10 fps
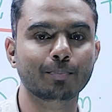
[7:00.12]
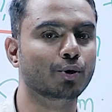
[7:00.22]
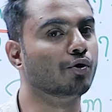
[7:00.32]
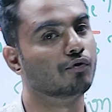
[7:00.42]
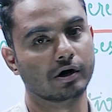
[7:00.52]
a
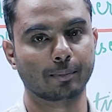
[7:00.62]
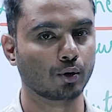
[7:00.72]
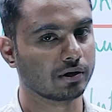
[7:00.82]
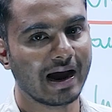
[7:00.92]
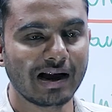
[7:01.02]
beautiful
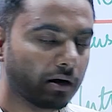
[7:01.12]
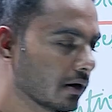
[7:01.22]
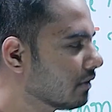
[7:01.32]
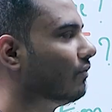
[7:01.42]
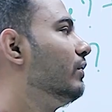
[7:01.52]
report. I'll
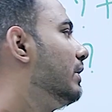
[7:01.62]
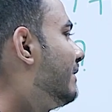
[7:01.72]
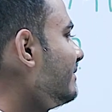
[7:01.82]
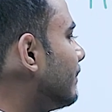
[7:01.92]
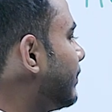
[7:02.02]
give you an
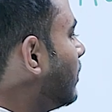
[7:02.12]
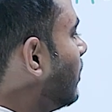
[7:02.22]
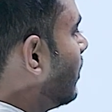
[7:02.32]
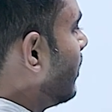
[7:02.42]
example.